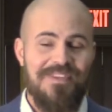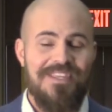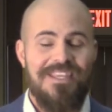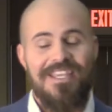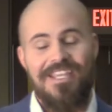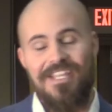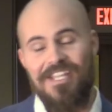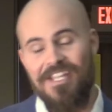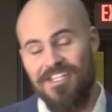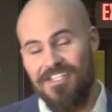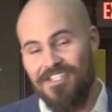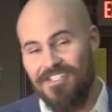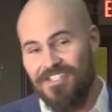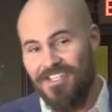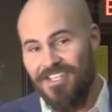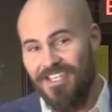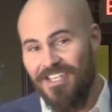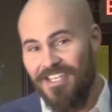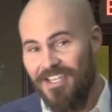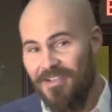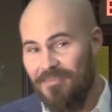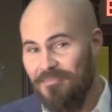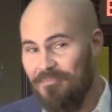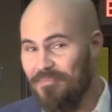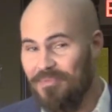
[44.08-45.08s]
It's
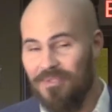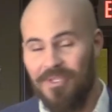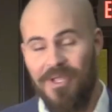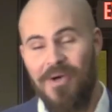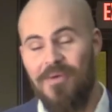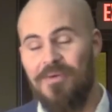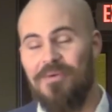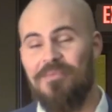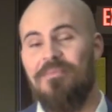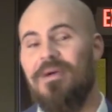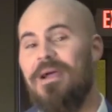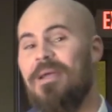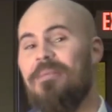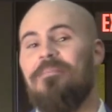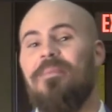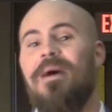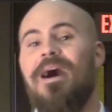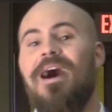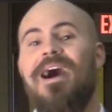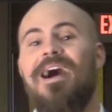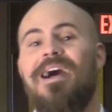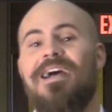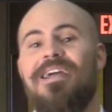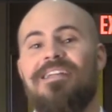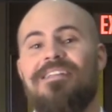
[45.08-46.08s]
blowing my
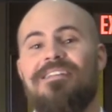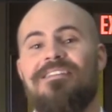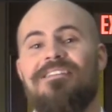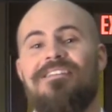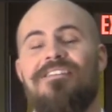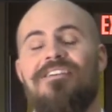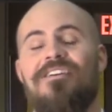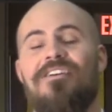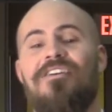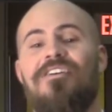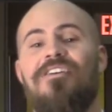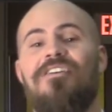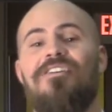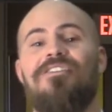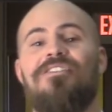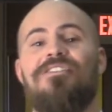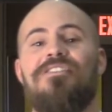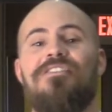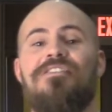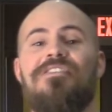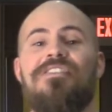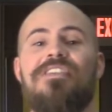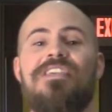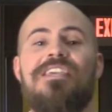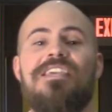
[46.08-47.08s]
mind
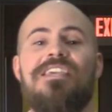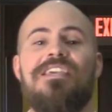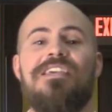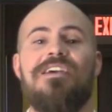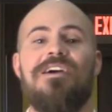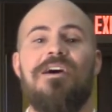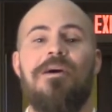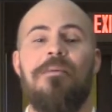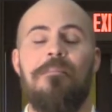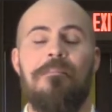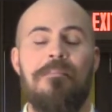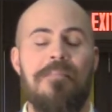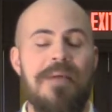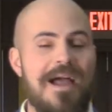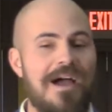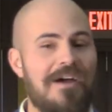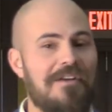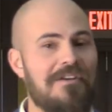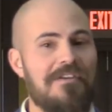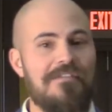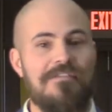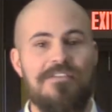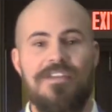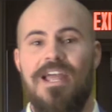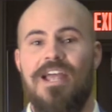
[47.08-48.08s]
on the amount
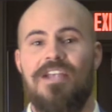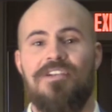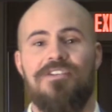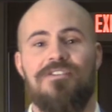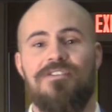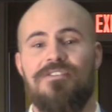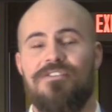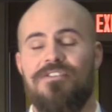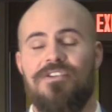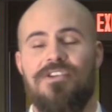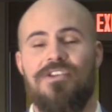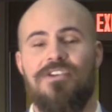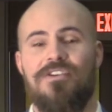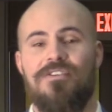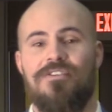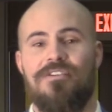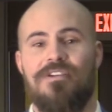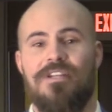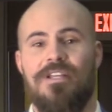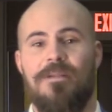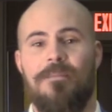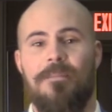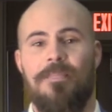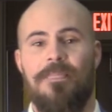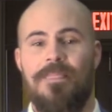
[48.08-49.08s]
of national
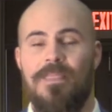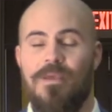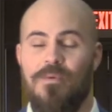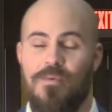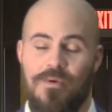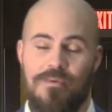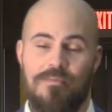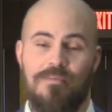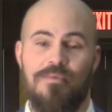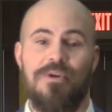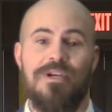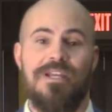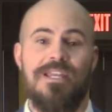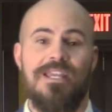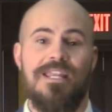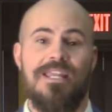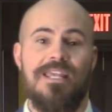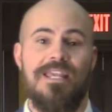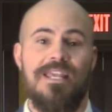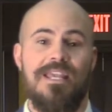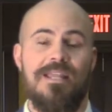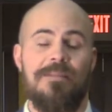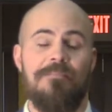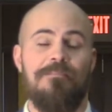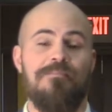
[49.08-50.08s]
security that we're bringing
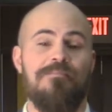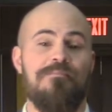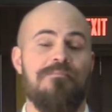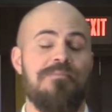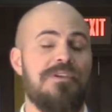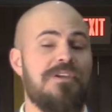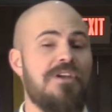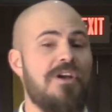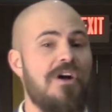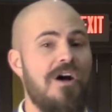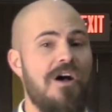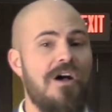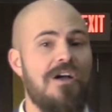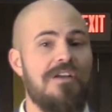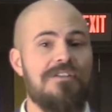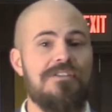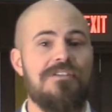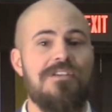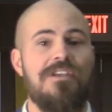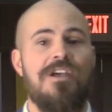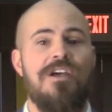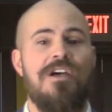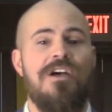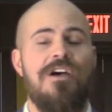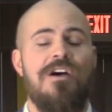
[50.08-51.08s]
in
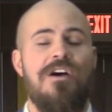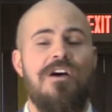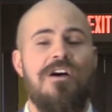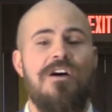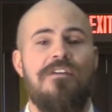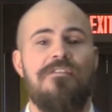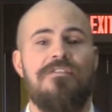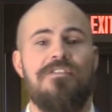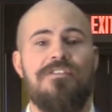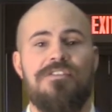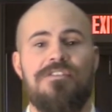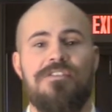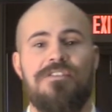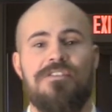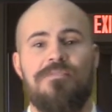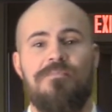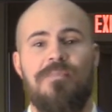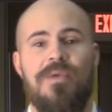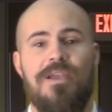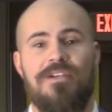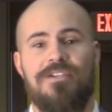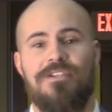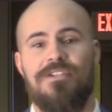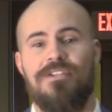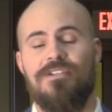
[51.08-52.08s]
because of the
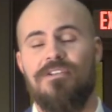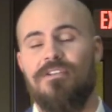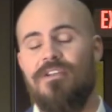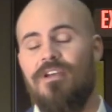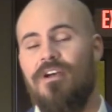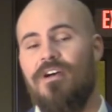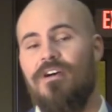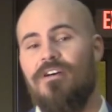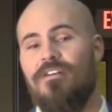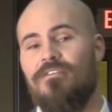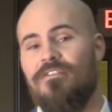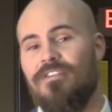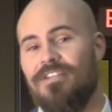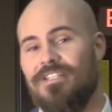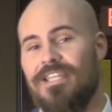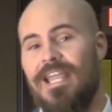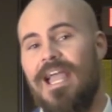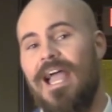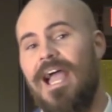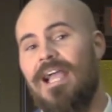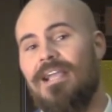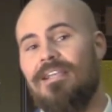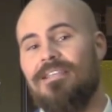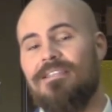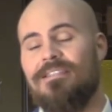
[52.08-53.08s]
suspicion of
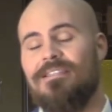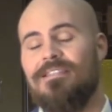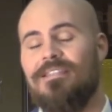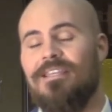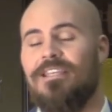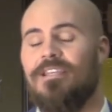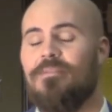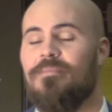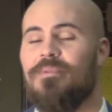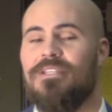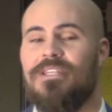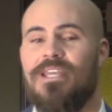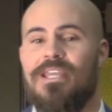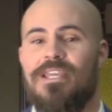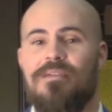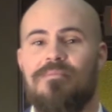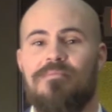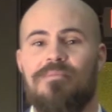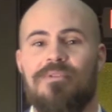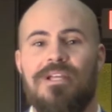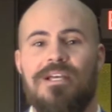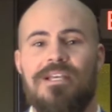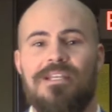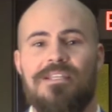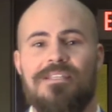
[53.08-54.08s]
attacks that could be taking
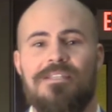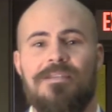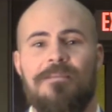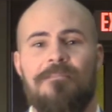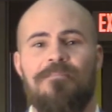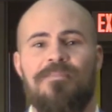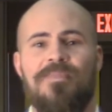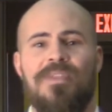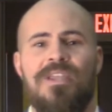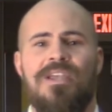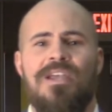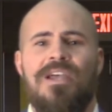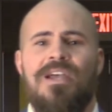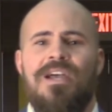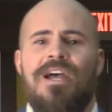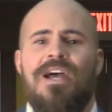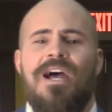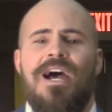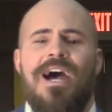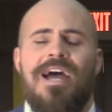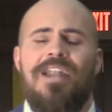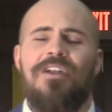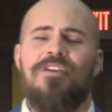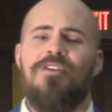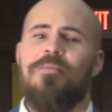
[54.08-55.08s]
place.
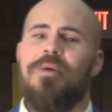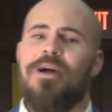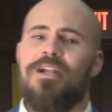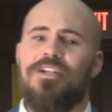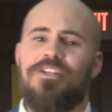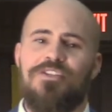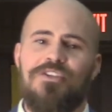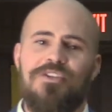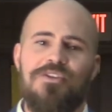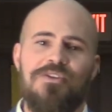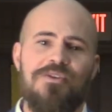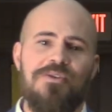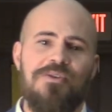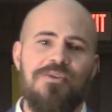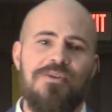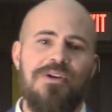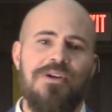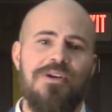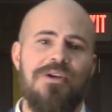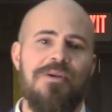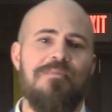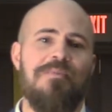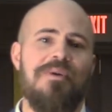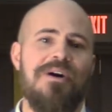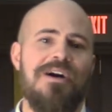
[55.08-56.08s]
I don't know about you,
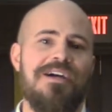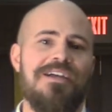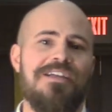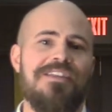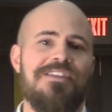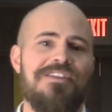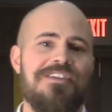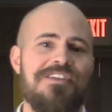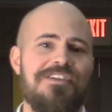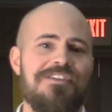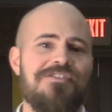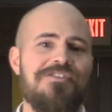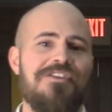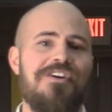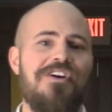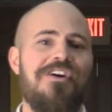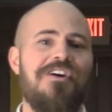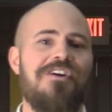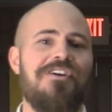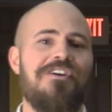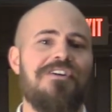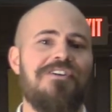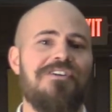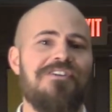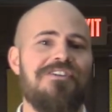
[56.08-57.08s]
but these
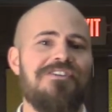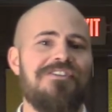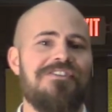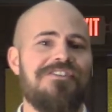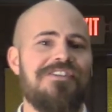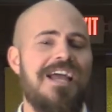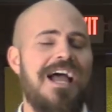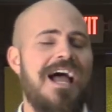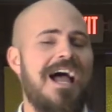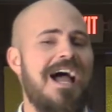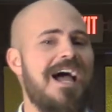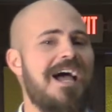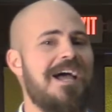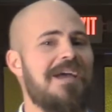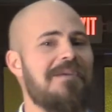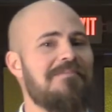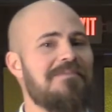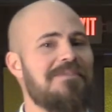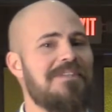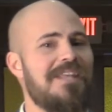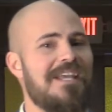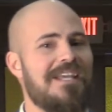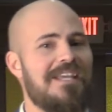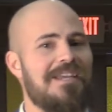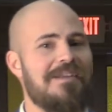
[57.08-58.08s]
are times
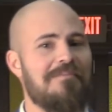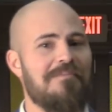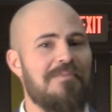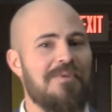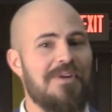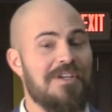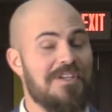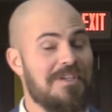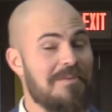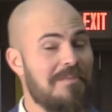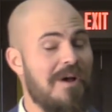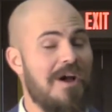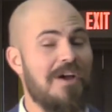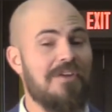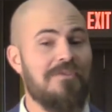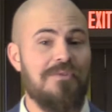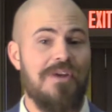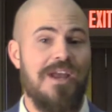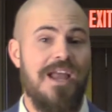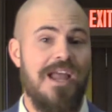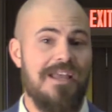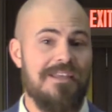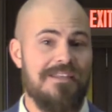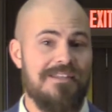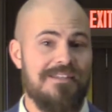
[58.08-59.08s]
that can bring some
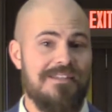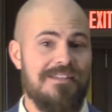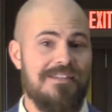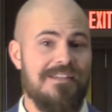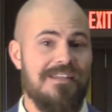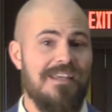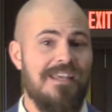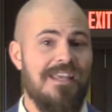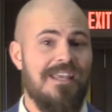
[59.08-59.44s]
unrest